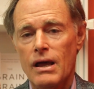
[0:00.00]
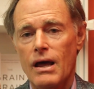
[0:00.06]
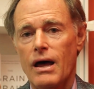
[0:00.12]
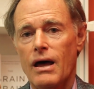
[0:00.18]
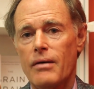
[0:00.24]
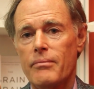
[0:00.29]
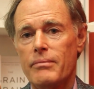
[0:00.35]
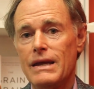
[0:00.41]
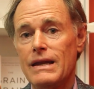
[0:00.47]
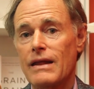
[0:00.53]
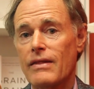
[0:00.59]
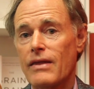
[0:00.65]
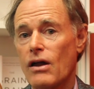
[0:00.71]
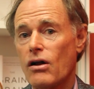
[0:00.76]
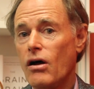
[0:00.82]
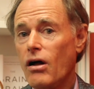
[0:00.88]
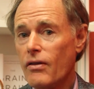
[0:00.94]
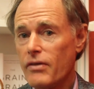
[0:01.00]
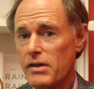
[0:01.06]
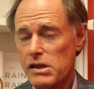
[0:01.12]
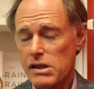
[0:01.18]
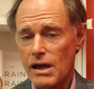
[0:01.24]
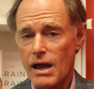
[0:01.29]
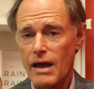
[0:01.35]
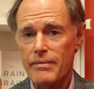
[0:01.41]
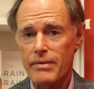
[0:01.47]
uh, meaning that all this
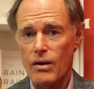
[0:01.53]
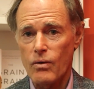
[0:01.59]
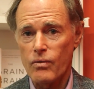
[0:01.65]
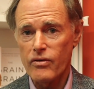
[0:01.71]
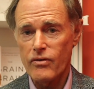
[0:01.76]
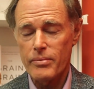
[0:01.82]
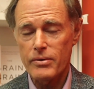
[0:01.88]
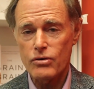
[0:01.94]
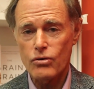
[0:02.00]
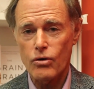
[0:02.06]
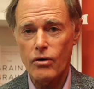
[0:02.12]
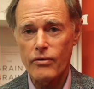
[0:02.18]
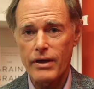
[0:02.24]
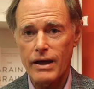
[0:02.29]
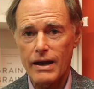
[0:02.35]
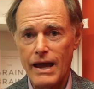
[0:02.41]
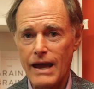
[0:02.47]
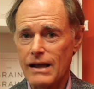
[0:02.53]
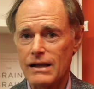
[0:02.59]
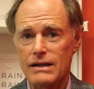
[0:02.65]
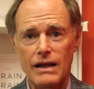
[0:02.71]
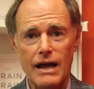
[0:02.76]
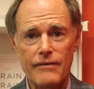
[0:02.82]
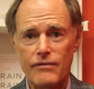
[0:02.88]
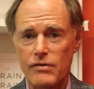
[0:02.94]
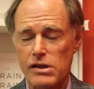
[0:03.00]
time that we've been told that, hey,
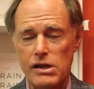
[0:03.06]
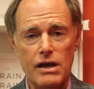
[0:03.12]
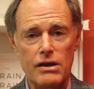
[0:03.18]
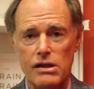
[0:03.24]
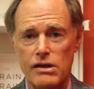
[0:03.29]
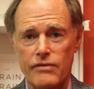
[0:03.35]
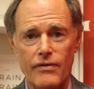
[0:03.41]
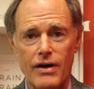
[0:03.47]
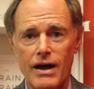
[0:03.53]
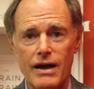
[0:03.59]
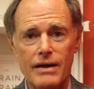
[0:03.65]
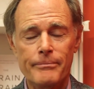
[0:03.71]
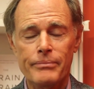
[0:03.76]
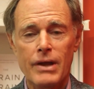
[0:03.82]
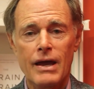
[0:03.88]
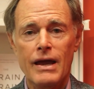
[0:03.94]
glyphosate is fine,